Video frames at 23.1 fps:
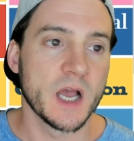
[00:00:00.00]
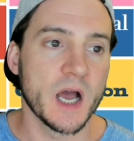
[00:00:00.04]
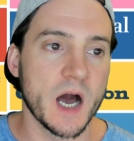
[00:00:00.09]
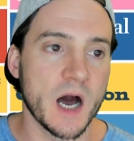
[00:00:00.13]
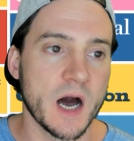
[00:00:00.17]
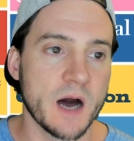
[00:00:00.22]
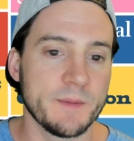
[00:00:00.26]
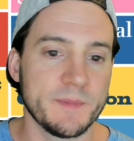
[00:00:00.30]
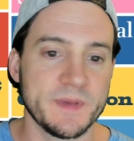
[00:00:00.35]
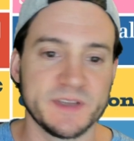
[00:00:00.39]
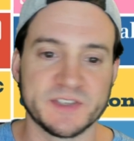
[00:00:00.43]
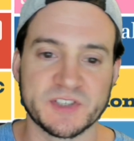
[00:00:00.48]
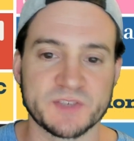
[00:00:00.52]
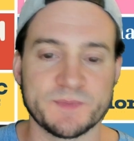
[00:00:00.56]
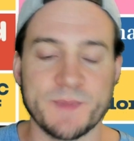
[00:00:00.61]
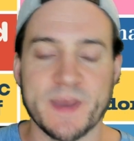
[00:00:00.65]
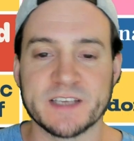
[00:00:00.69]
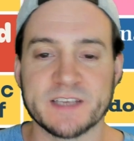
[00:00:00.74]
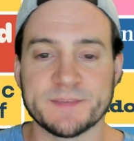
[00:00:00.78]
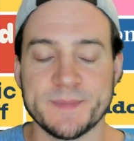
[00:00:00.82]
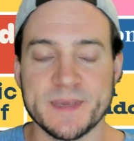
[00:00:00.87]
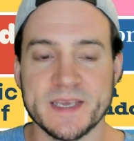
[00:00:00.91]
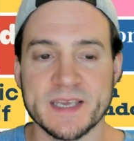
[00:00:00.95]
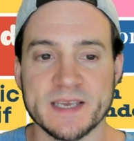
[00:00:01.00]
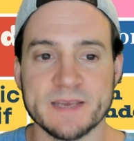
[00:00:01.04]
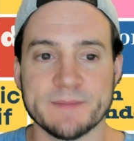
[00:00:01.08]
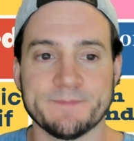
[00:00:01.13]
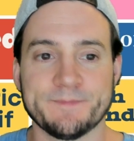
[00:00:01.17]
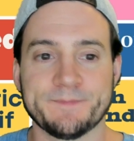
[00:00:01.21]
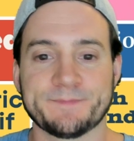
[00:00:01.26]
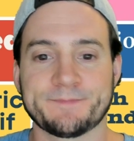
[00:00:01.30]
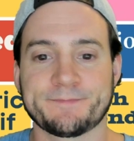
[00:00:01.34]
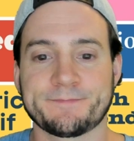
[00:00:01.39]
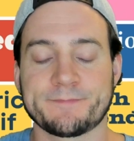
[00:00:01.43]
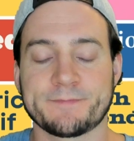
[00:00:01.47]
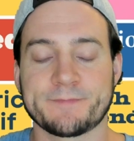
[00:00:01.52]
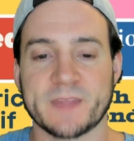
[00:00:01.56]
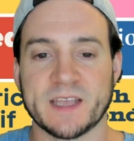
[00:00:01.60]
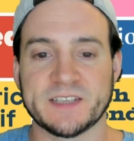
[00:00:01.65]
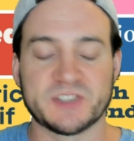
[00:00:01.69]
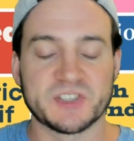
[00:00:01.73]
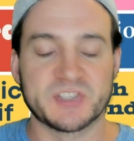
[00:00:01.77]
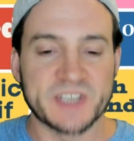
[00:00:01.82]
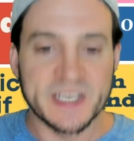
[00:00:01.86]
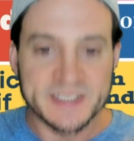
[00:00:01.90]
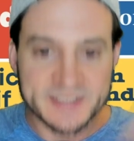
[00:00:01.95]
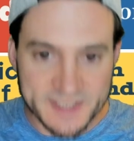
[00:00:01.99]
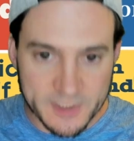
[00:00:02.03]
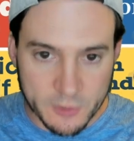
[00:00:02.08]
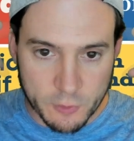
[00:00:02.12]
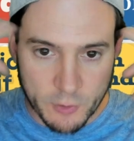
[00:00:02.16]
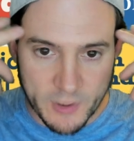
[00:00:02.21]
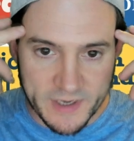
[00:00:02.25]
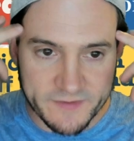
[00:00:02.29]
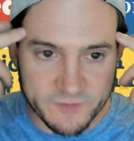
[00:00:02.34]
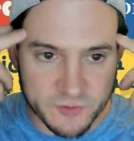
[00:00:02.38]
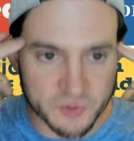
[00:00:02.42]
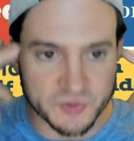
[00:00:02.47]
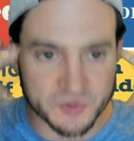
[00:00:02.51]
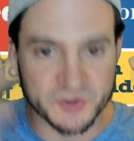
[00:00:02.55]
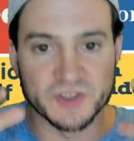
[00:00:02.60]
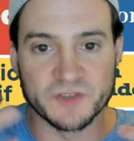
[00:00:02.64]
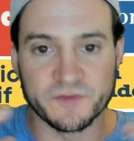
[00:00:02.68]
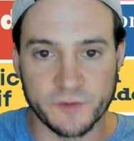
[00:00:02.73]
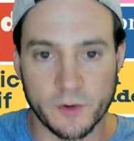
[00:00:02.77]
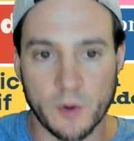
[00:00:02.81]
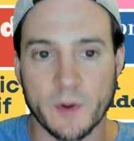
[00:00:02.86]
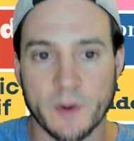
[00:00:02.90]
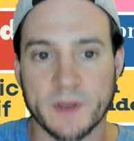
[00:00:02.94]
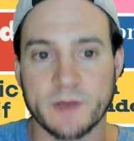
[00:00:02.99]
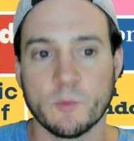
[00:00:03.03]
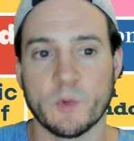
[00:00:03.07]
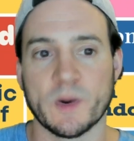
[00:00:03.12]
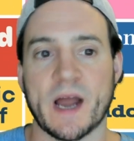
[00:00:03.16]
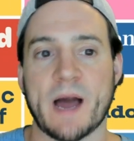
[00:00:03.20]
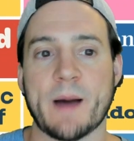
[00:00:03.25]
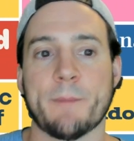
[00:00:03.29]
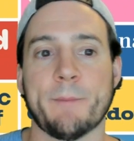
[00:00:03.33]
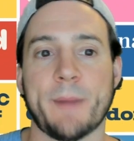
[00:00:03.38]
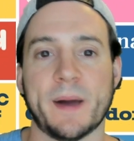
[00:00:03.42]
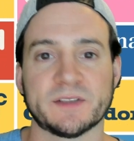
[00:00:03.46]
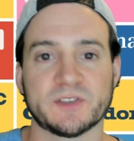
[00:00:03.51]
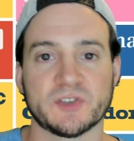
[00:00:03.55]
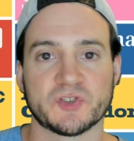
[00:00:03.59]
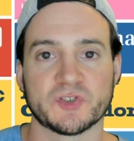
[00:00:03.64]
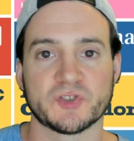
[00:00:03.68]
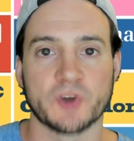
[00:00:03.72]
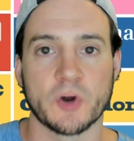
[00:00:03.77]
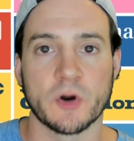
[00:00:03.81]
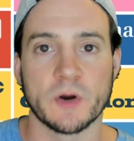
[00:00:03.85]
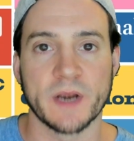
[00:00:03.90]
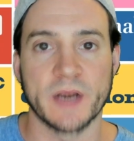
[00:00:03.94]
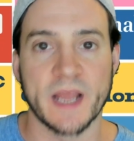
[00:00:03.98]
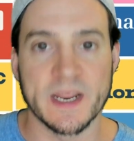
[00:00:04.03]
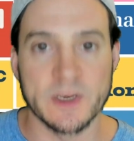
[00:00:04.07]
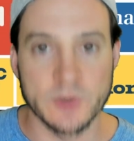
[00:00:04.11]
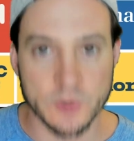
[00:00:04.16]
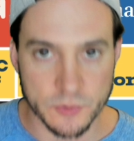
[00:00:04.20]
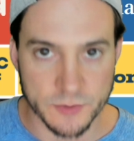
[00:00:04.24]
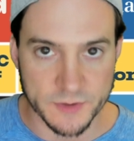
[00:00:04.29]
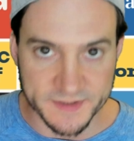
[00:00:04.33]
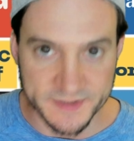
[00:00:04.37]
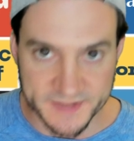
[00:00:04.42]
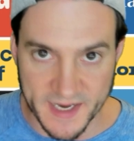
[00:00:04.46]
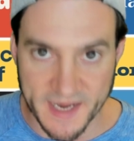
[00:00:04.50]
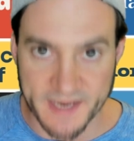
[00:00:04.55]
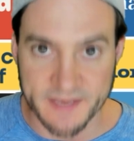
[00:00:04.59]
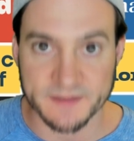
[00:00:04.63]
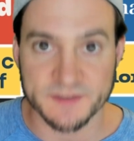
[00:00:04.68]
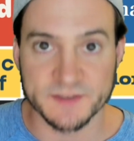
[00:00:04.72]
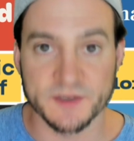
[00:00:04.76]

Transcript: It just makes me, it just gets the creative juices flowing when I'm about to start a new design.